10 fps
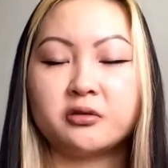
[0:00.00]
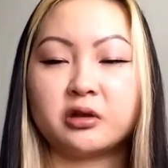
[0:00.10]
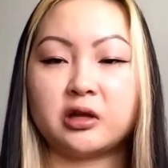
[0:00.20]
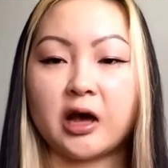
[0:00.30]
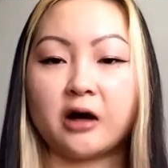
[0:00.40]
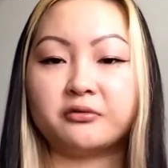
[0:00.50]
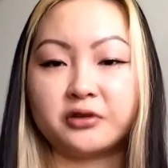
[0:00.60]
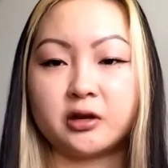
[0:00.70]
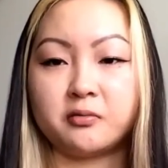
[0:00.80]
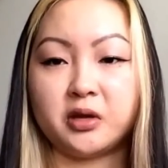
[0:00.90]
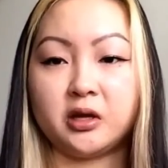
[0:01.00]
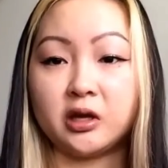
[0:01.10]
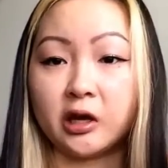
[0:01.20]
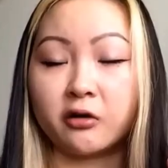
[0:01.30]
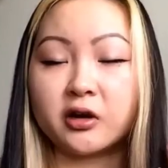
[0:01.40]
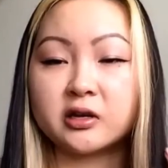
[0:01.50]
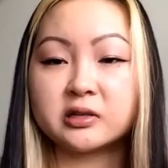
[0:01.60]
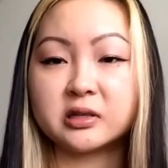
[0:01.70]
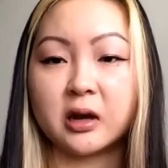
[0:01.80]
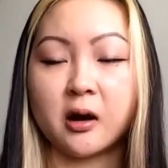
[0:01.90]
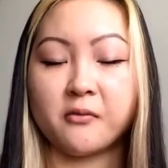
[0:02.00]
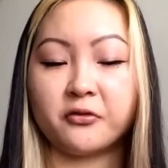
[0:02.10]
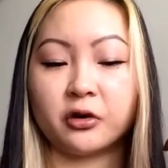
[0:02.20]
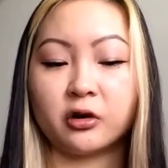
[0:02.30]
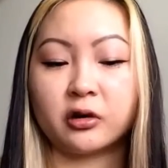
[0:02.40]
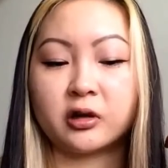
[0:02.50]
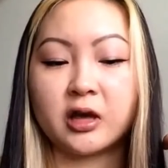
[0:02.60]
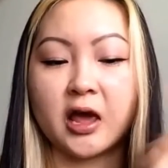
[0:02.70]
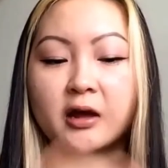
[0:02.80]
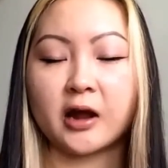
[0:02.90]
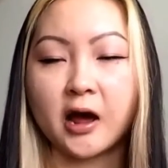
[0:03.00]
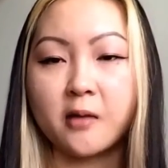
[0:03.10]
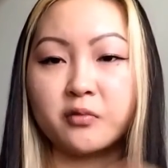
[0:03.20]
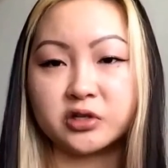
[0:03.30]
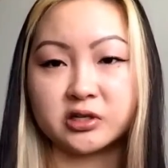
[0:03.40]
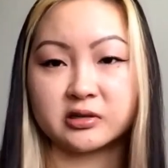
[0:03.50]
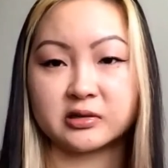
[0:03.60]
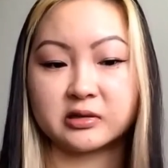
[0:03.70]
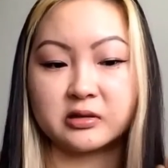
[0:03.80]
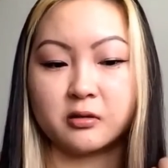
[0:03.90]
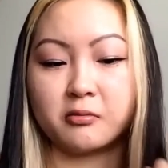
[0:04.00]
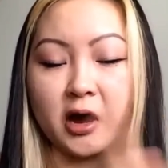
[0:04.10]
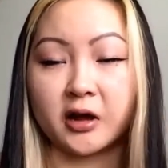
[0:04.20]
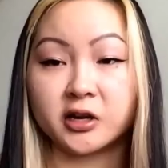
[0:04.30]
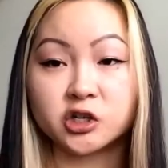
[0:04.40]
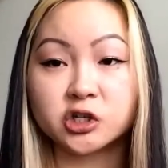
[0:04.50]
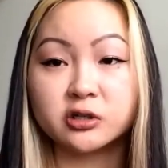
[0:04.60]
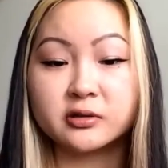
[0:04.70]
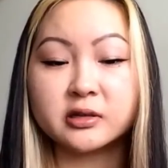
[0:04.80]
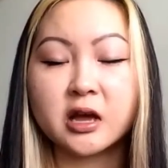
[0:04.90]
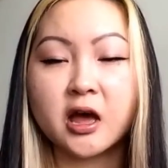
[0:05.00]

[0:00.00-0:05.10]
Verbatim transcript: the LV and me earrings um, for K&M which is my initials